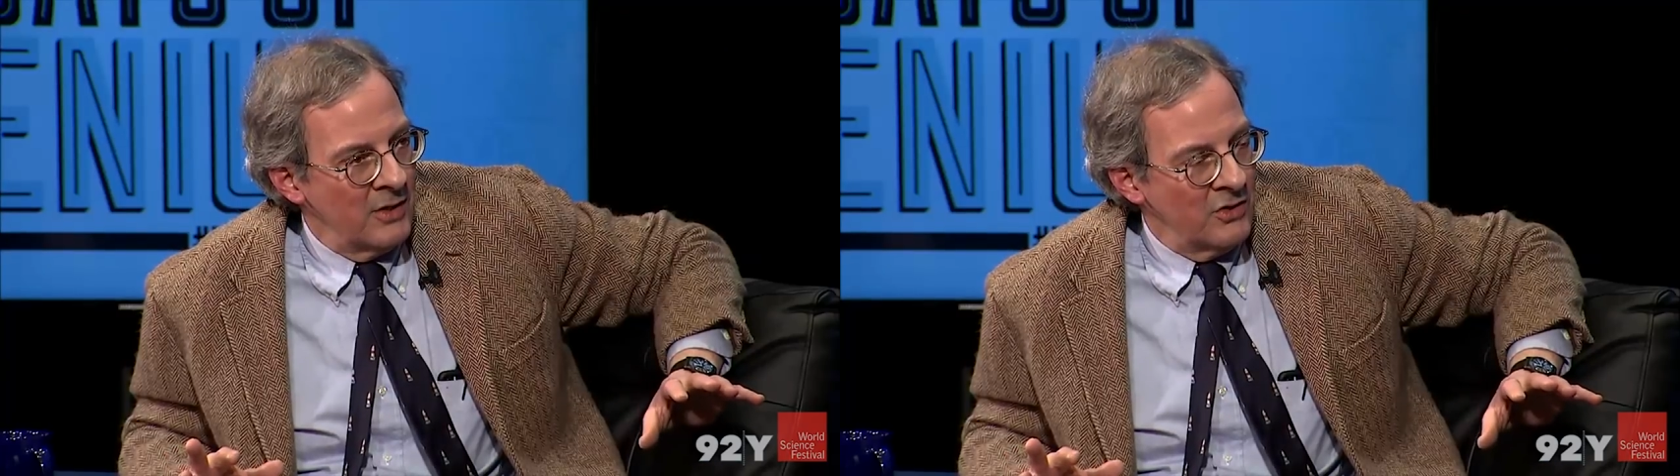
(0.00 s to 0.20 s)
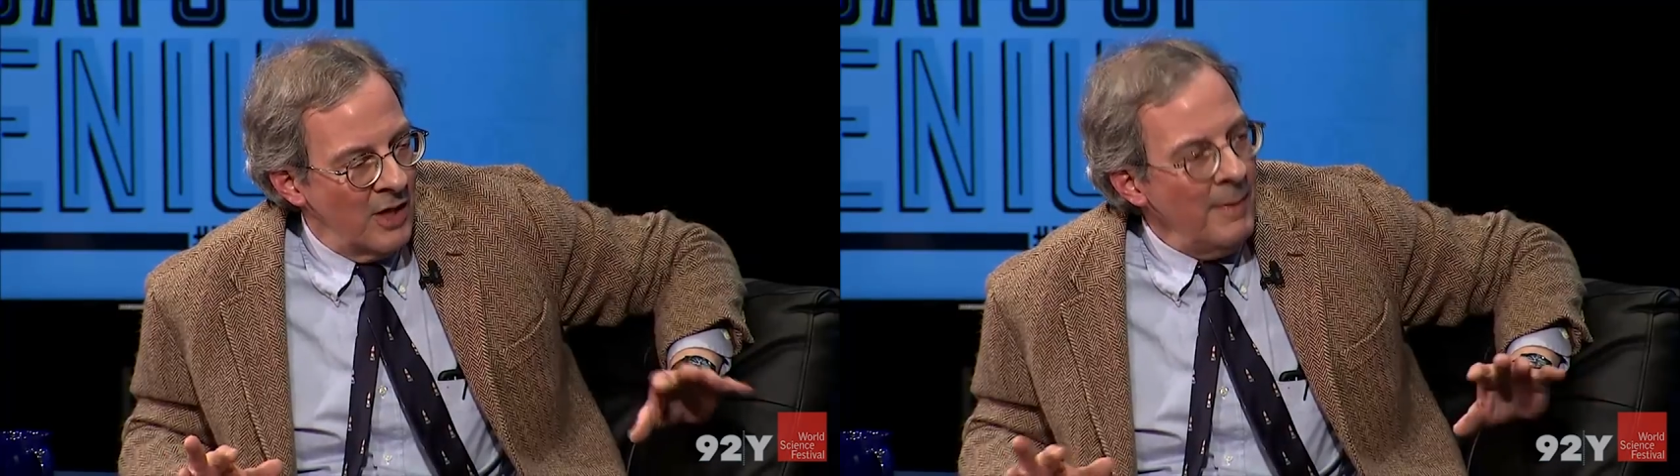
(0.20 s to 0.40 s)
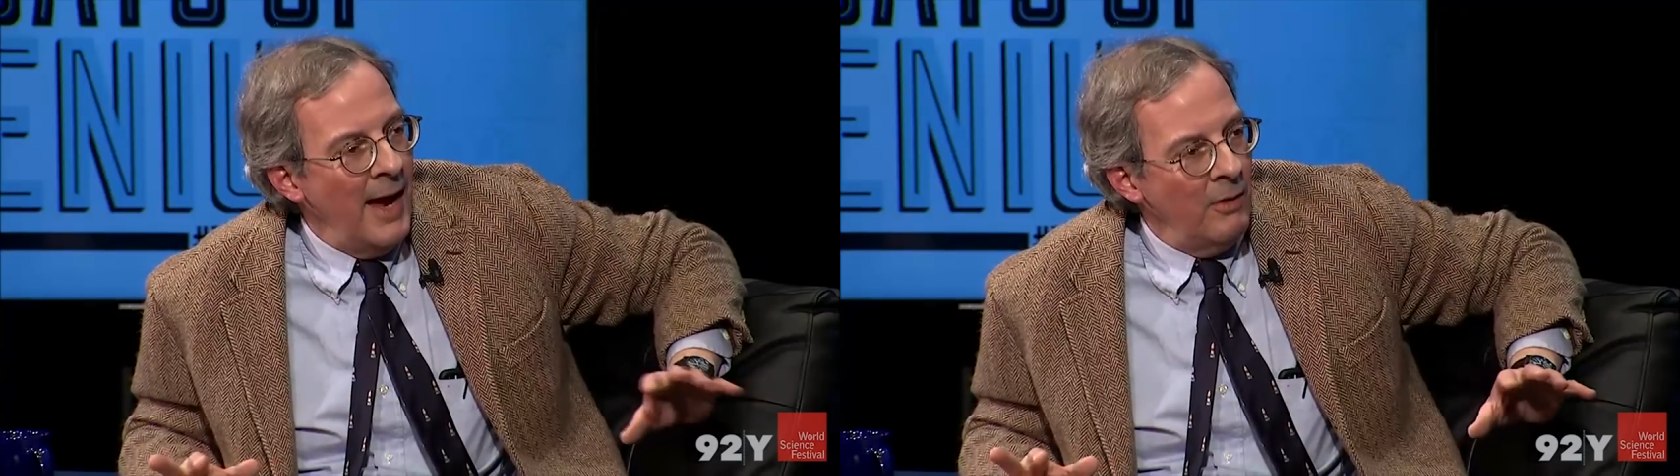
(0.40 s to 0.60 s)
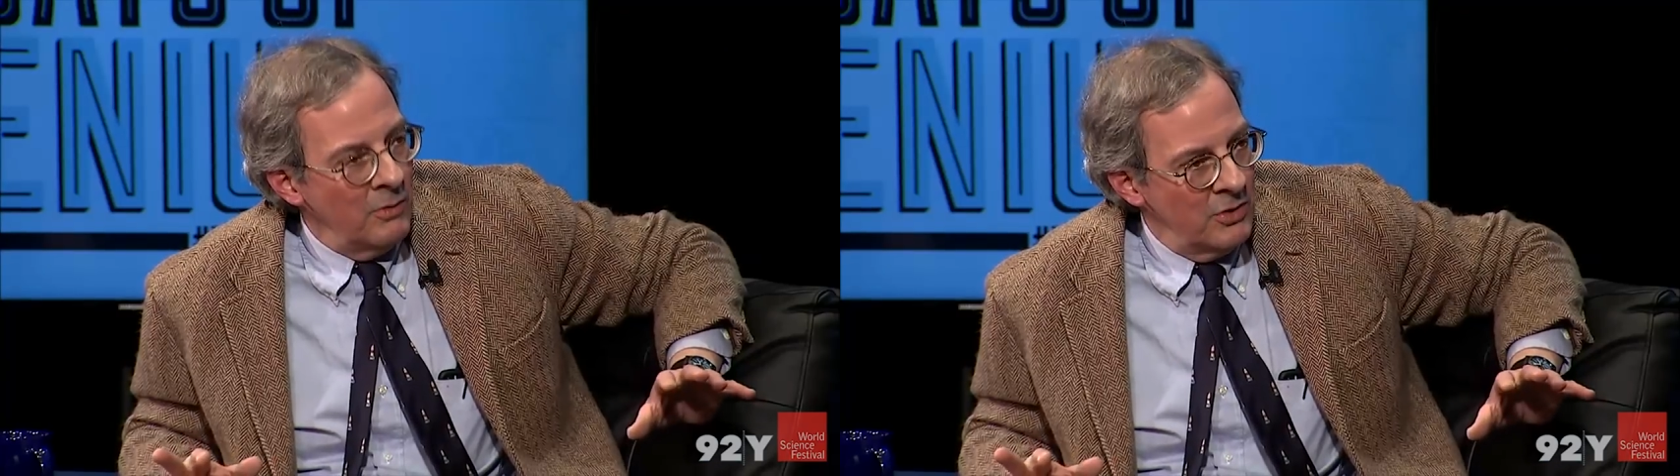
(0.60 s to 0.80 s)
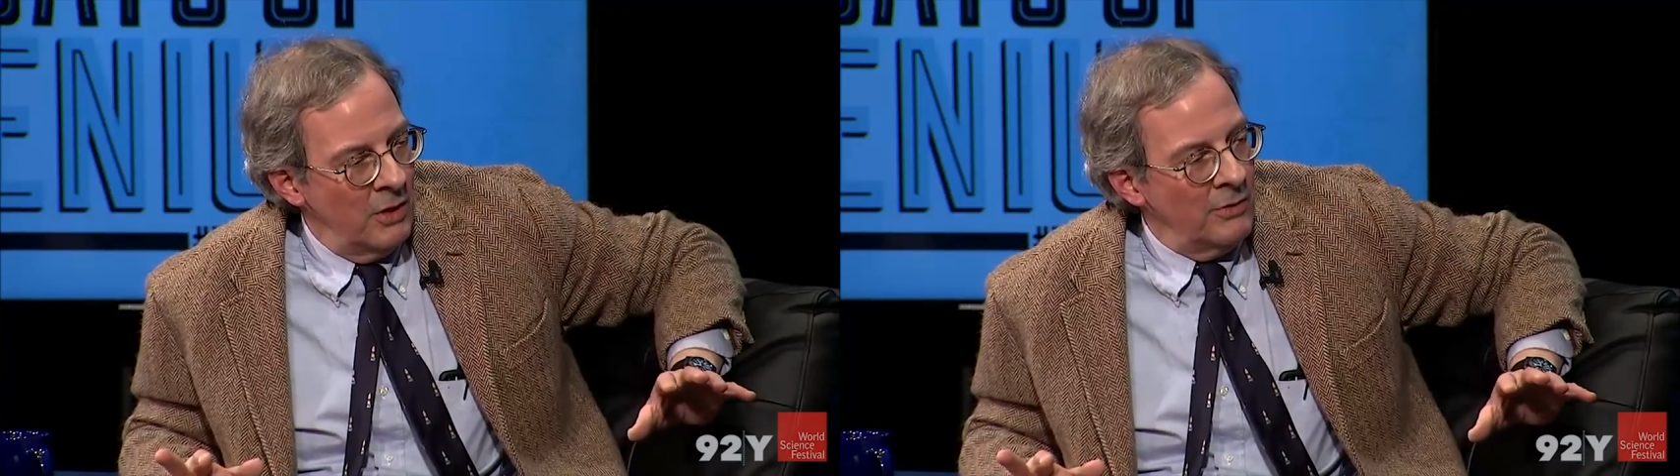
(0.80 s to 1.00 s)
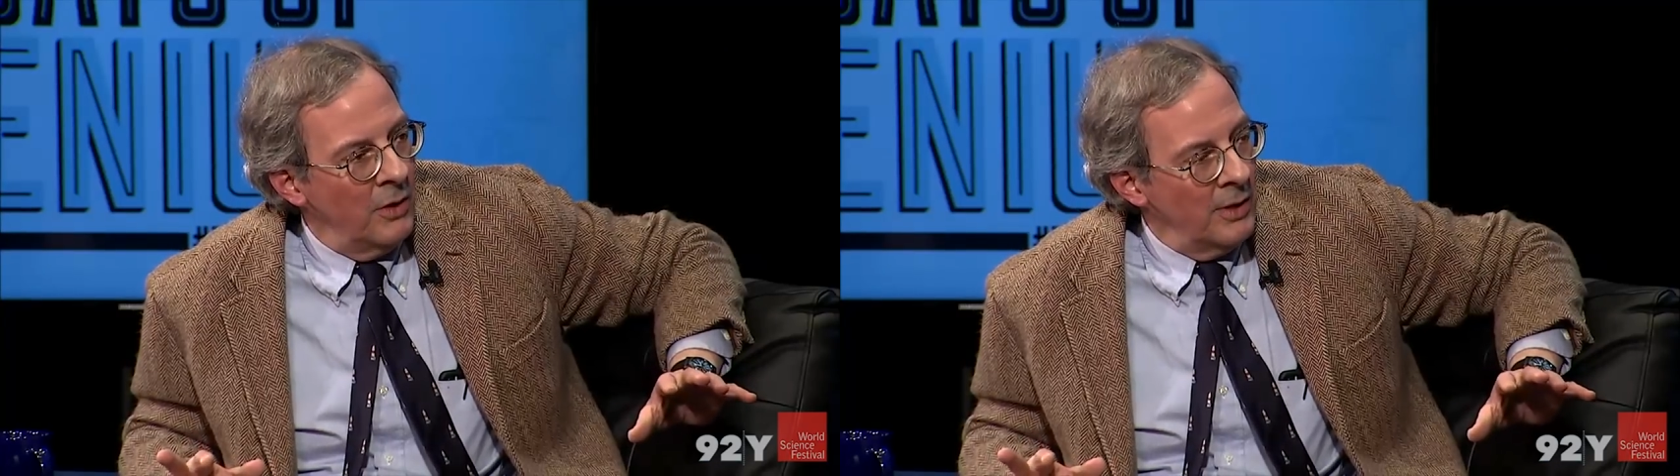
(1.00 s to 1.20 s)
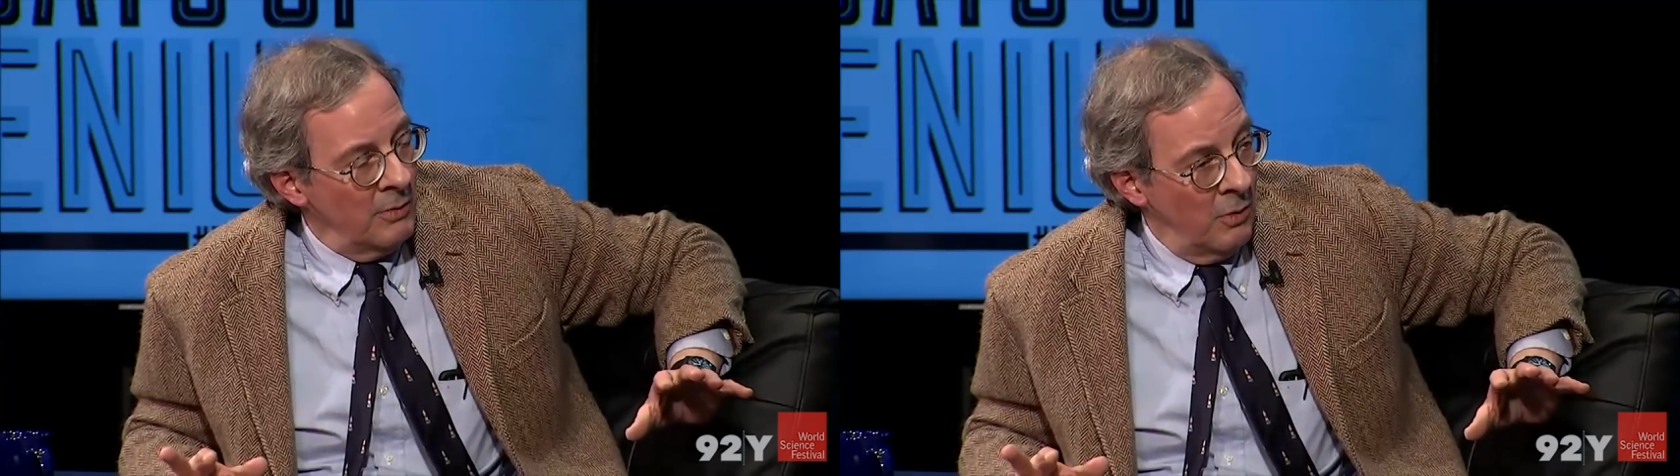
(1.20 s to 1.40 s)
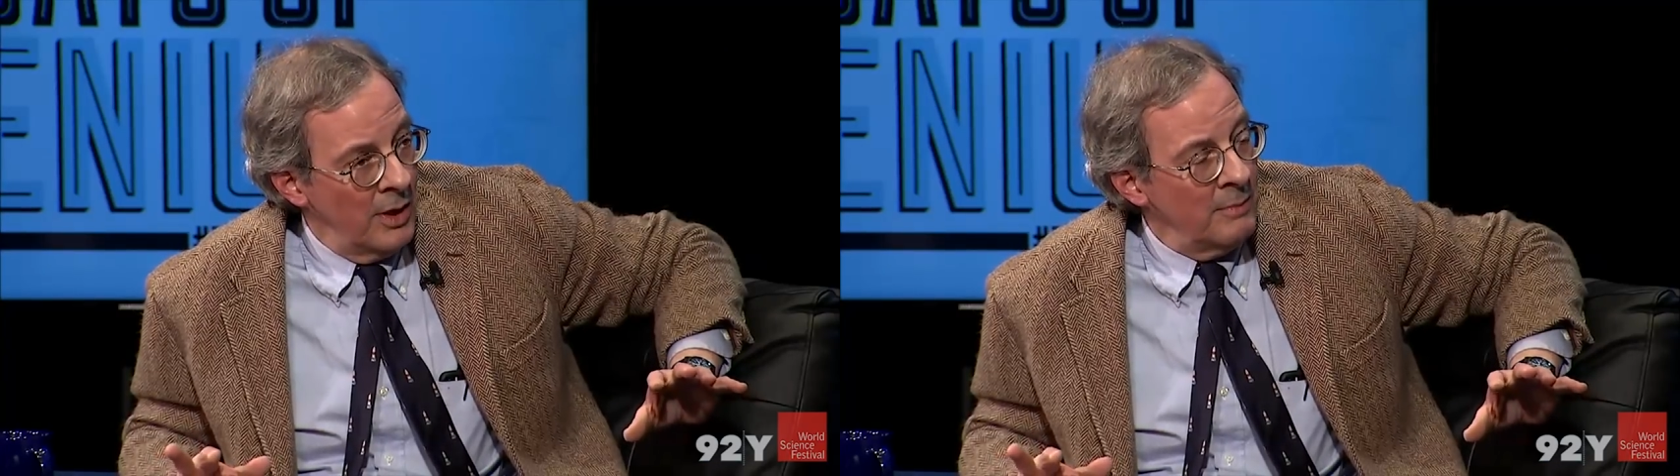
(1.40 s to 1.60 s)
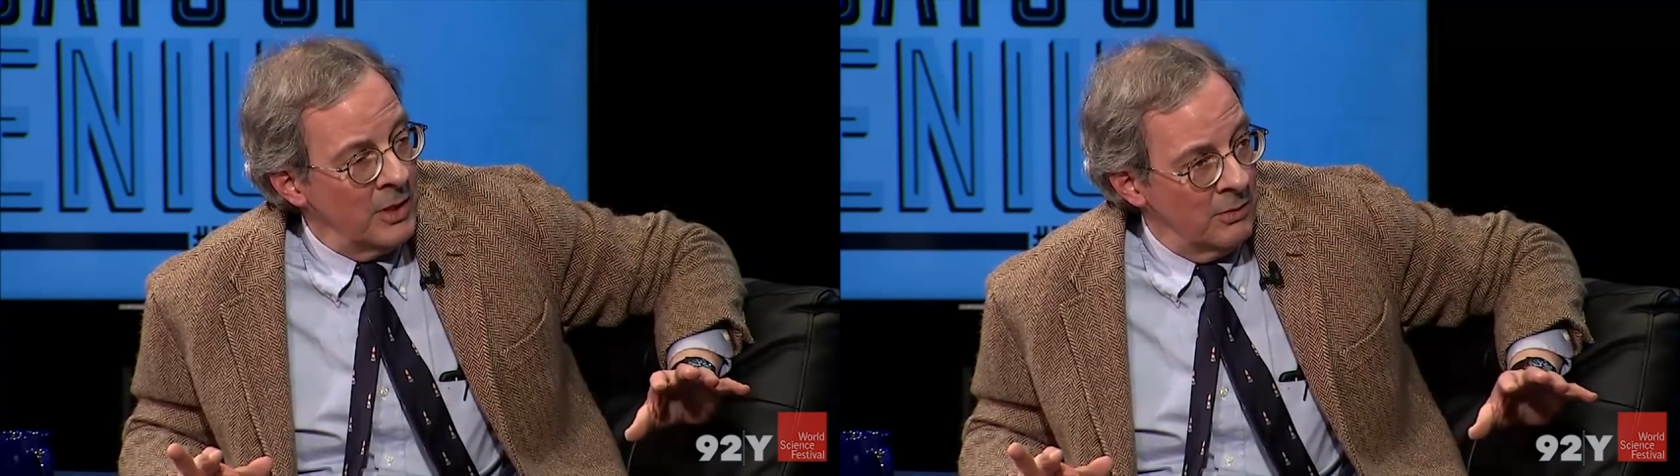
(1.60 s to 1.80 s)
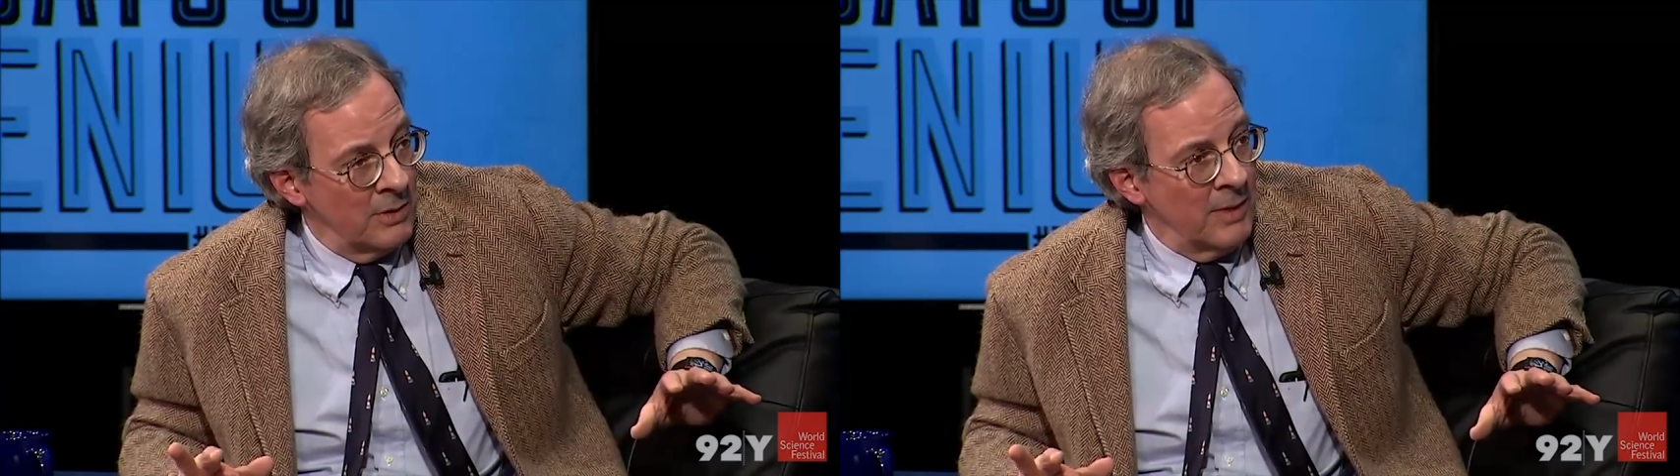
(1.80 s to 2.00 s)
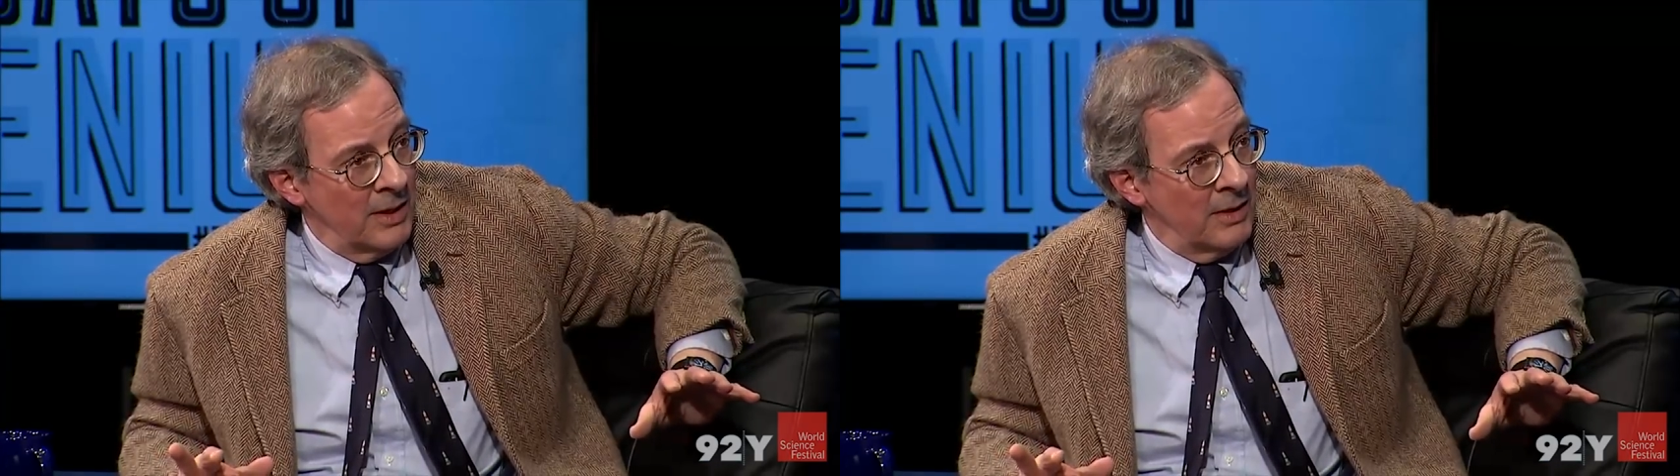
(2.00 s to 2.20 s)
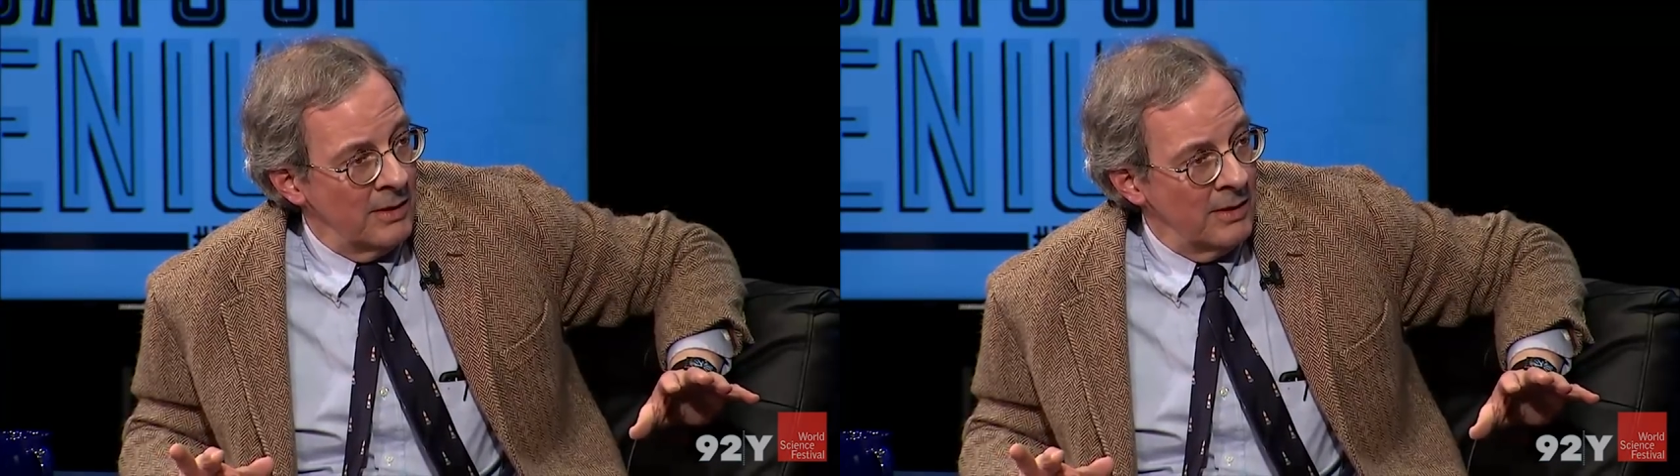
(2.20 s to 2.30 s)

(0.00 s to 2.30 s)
Somehow it was known, though, he wanted to be cremated.